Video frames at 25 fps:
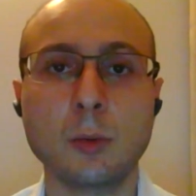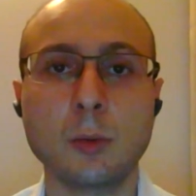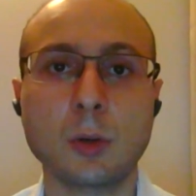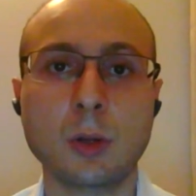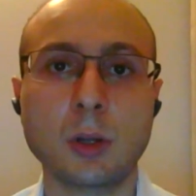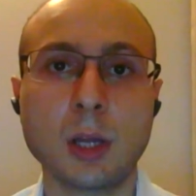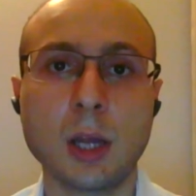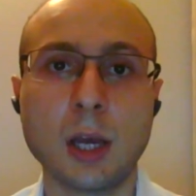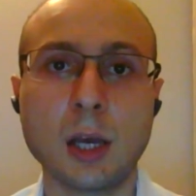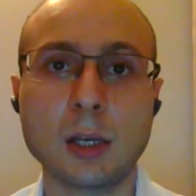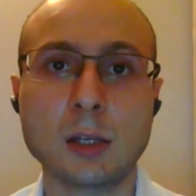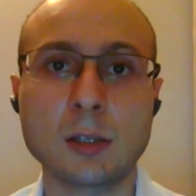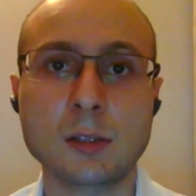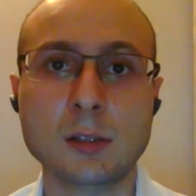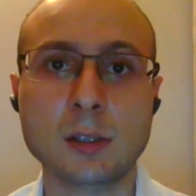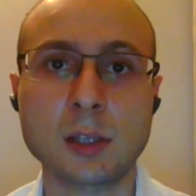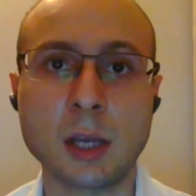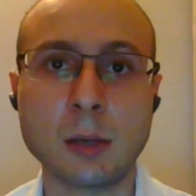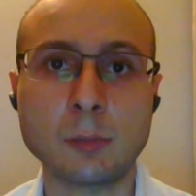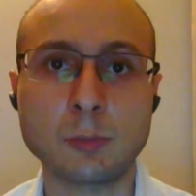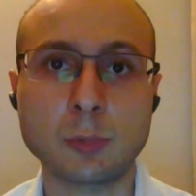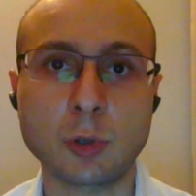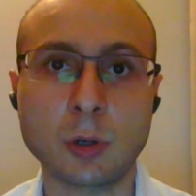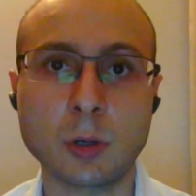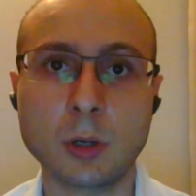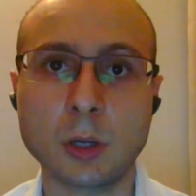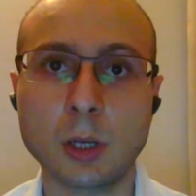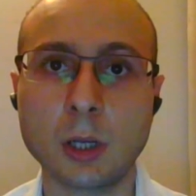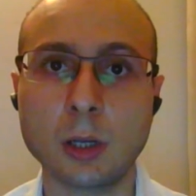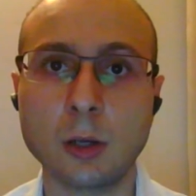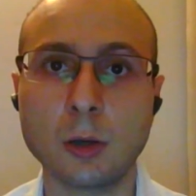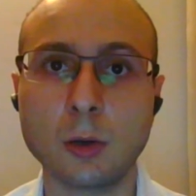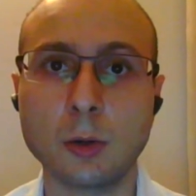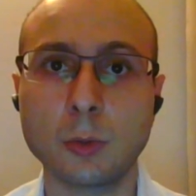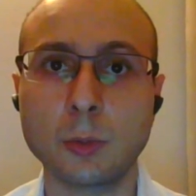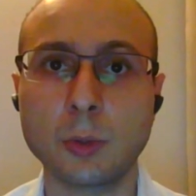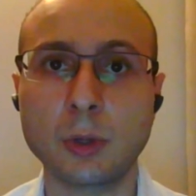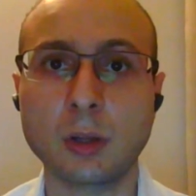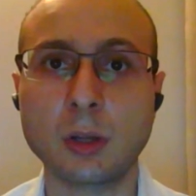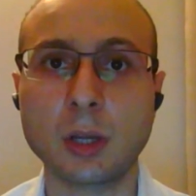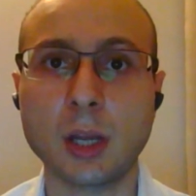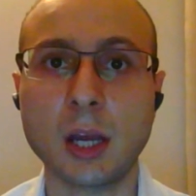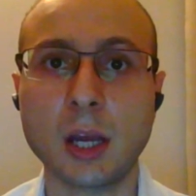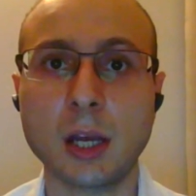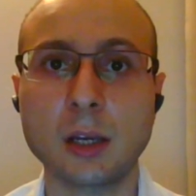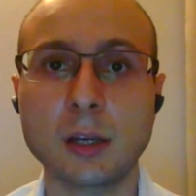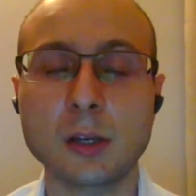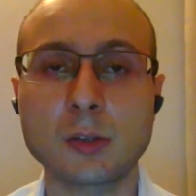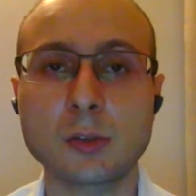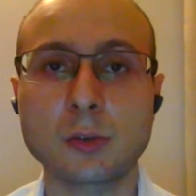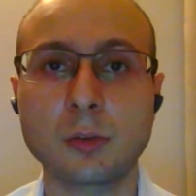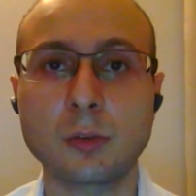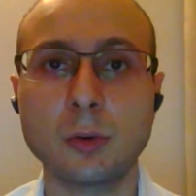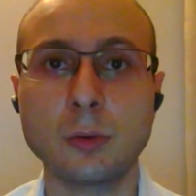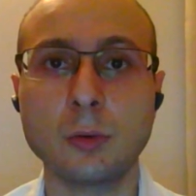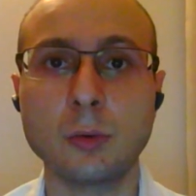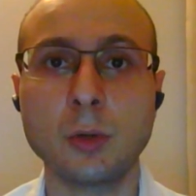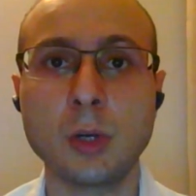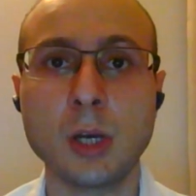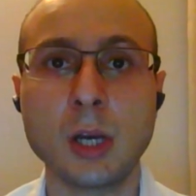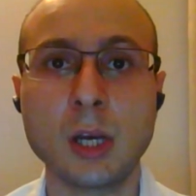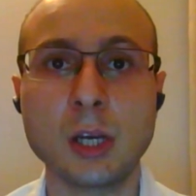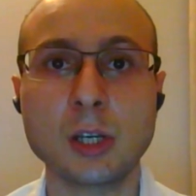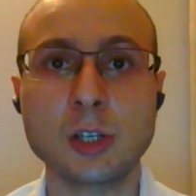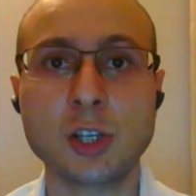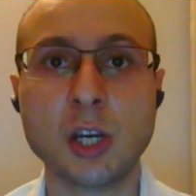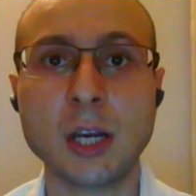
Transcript: whether that is temporarily or whether that is through